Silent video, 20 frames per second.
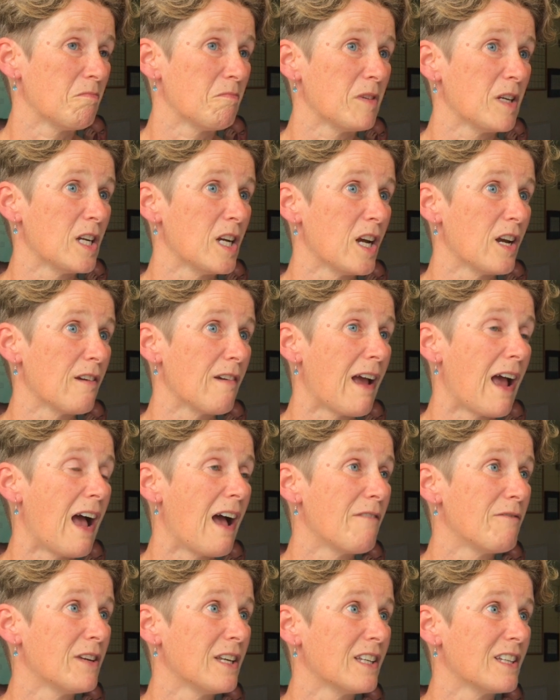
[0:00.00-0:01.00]
you know
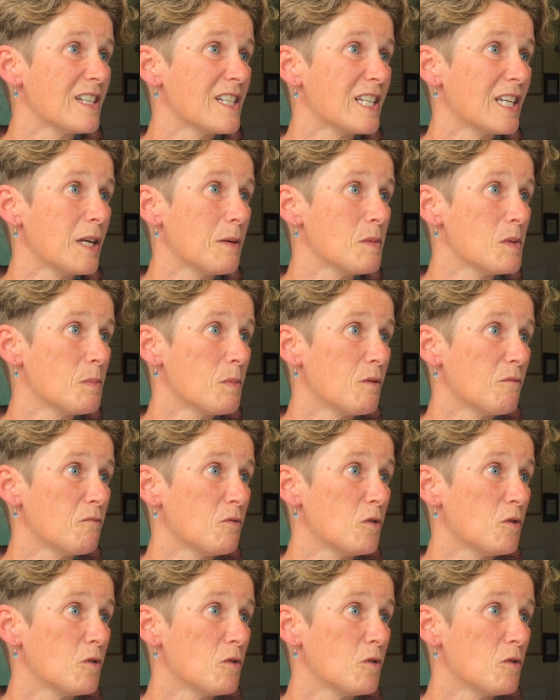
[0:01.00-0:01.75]
having schemes put